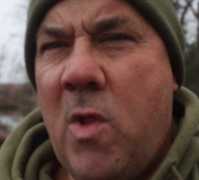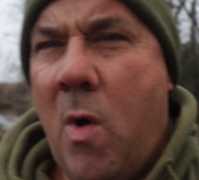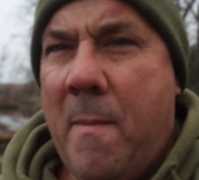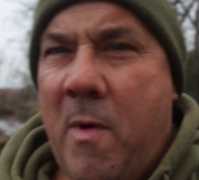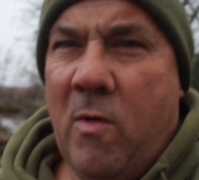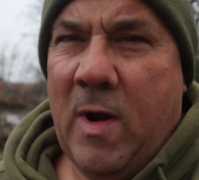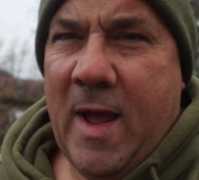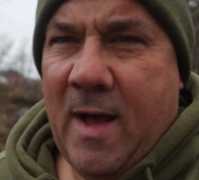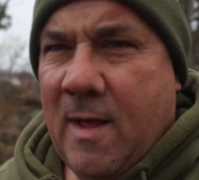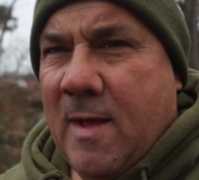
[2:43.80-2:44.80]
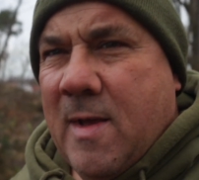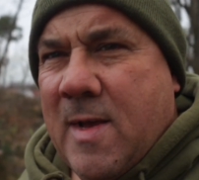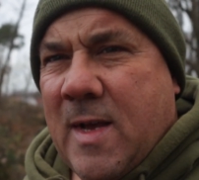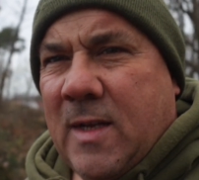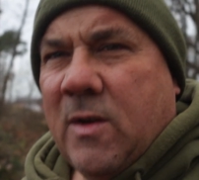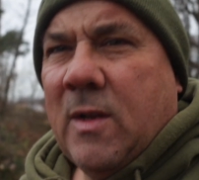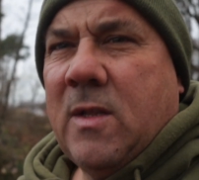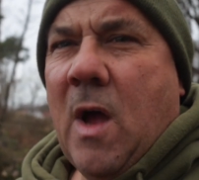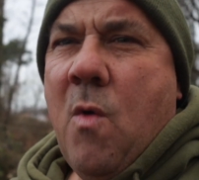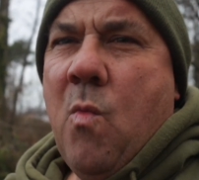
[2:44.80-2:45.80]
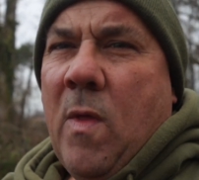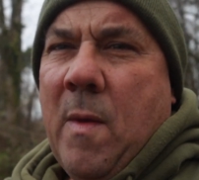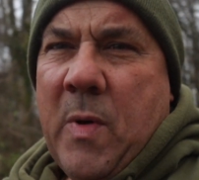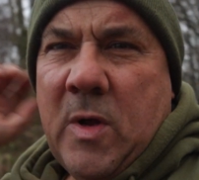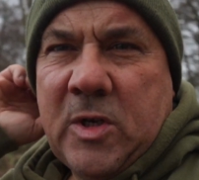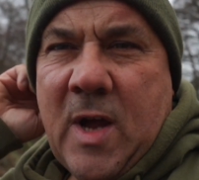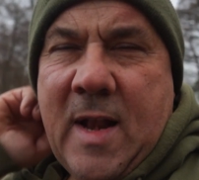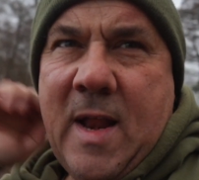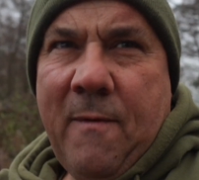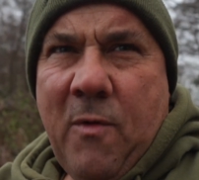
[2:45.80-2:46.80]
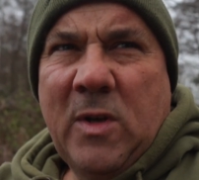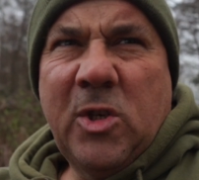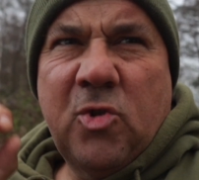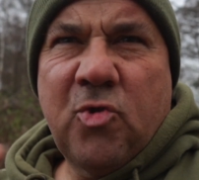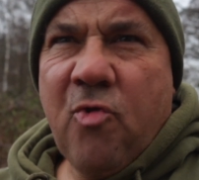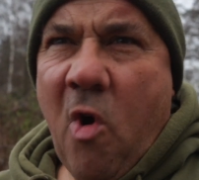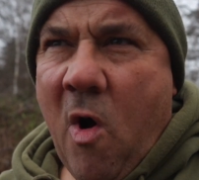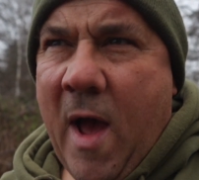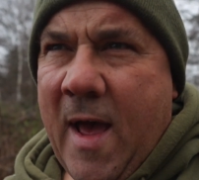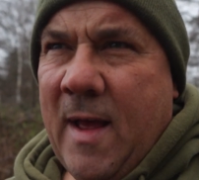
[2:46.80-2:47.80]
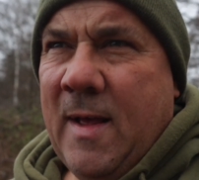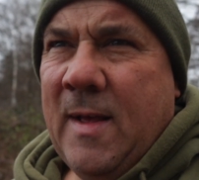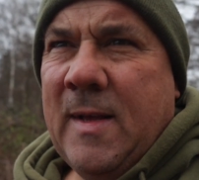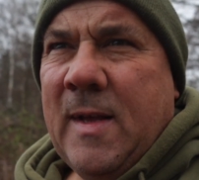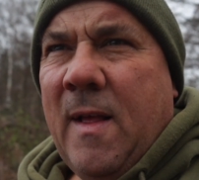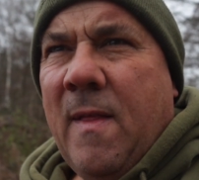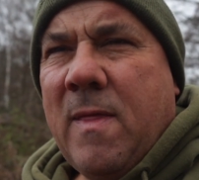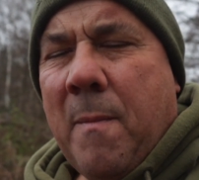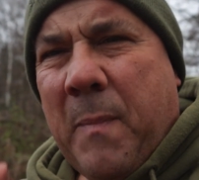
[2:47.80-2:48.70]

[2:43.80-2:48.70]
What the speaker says: a nightmare on here, so I don't want the birds going there. I thought I'd just try the